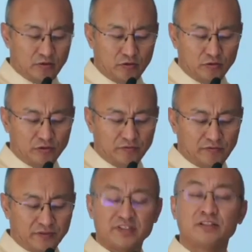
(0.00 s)
All
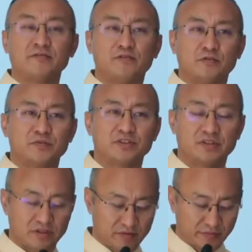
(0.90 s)
physical
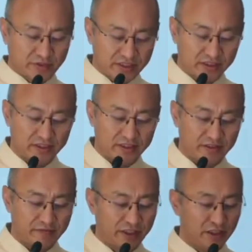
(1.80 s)
forms
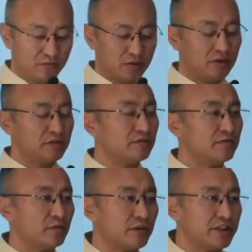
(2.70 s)
presently available
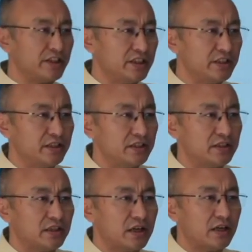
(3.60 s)
for the
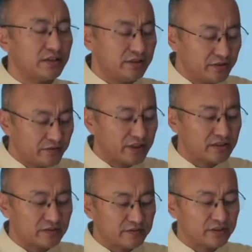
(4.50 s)

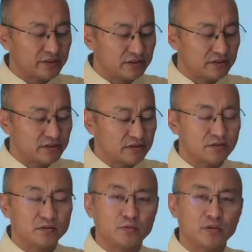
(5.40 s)
identified services
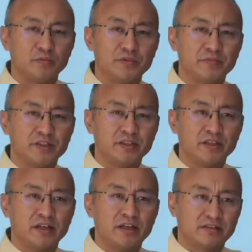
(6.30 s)
will be
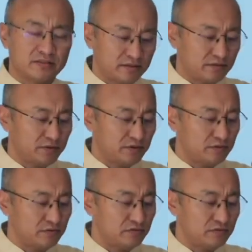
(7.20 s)
made accessible
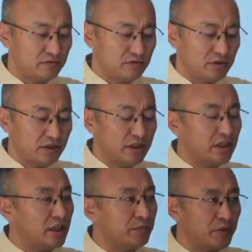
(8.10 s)
to
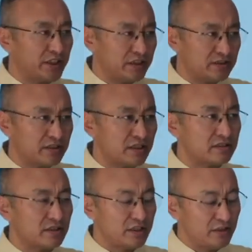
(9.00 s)
applicants
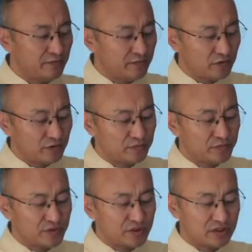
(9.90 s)
as
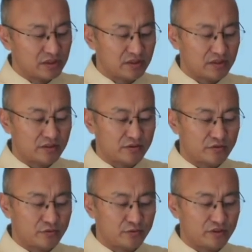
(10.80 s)
e-forms
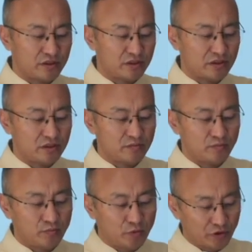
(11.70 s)
through the
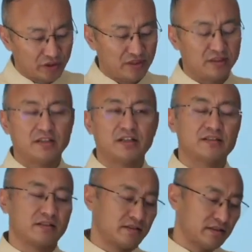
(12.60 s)
portal.
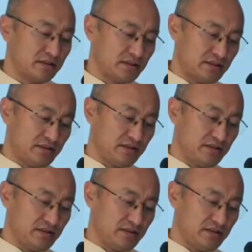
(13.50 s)
As a result,